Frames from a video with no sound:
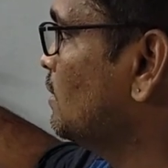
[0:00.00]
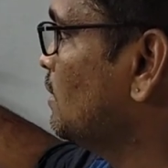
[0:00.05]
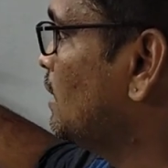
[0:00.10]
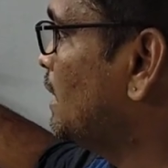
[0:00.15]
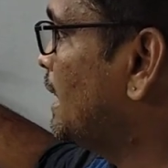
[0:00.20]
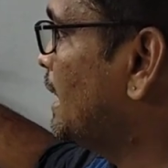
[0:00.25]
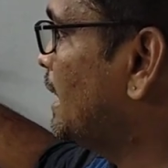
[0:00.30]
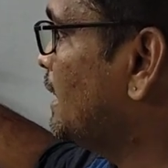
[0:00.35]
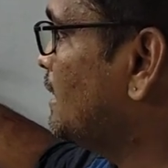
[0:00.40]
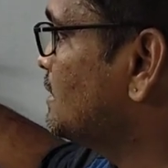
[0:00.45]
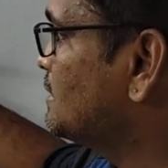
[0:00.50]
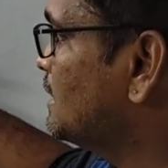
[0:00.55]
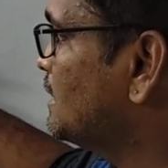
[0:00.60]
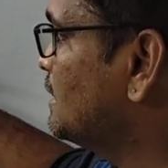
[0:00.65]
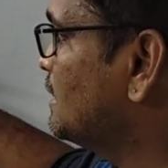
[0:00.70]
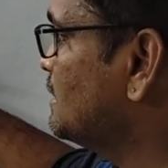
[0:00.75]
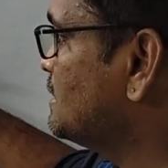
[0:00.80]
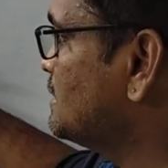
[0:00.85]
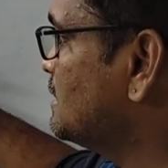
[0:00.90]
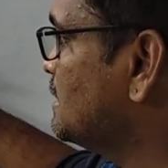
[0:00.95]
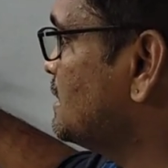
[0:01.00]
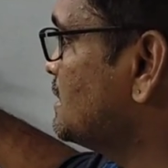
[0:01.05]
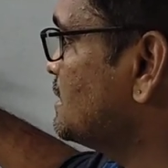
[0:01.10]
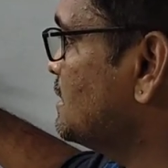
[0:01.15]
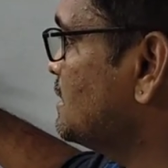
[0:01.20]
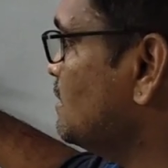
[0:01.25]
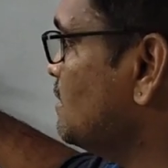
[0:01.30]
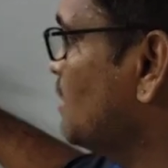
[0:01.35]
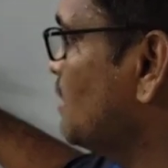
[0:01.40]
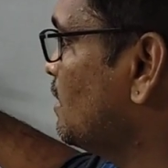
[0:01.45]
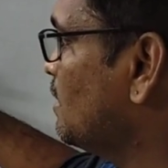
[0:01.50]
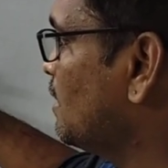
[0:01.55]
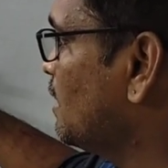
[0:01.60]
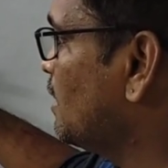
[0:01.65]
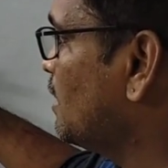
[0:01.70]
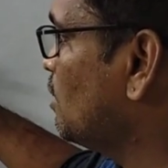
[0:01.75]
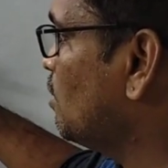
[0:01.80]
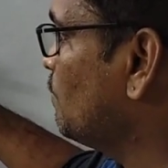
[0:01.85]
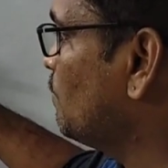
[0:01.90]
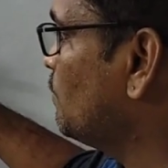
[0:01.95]
Like say this is
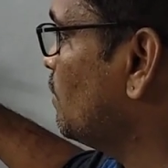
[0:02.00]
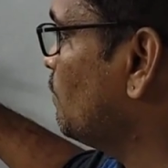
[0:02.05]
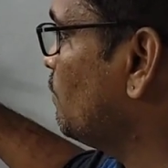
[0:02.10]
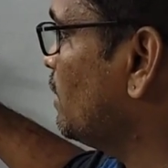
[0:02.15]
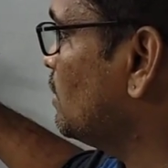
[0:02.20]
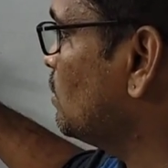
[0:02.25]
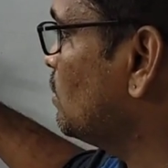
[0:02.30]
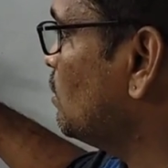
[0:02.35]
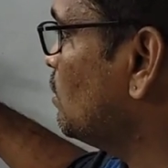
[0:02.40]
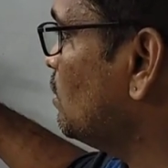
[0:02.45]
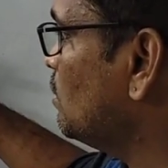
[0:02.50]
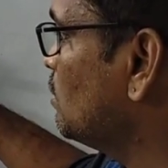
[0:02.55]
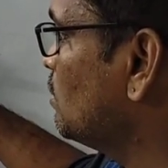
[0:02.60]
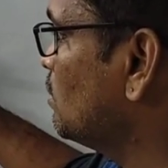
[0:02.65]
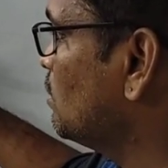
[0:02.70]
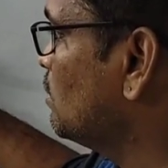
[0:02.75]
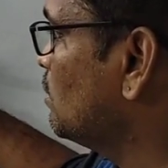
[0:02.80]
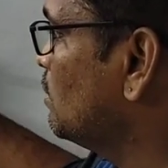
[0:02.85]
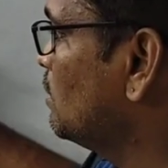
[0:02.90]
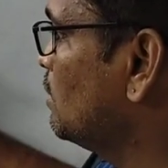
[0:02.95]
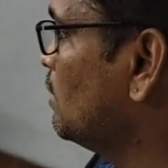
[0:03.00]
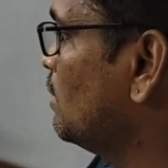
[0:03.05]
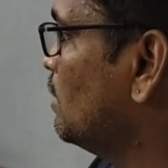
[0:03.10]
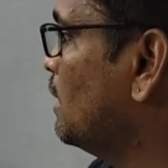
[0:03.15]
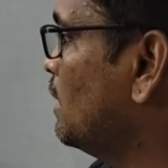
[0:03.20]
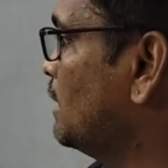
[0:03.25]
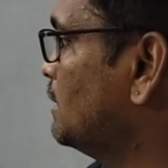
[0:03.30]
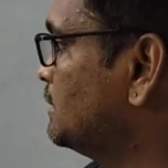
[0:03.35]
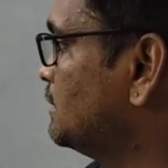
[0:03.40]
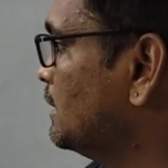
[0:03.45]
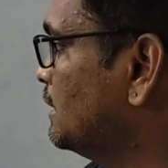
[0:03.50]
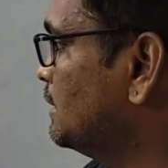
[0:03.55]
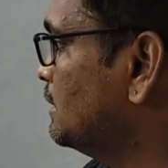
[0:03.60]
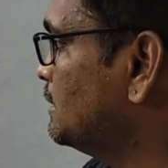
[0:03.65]
head of the vector and say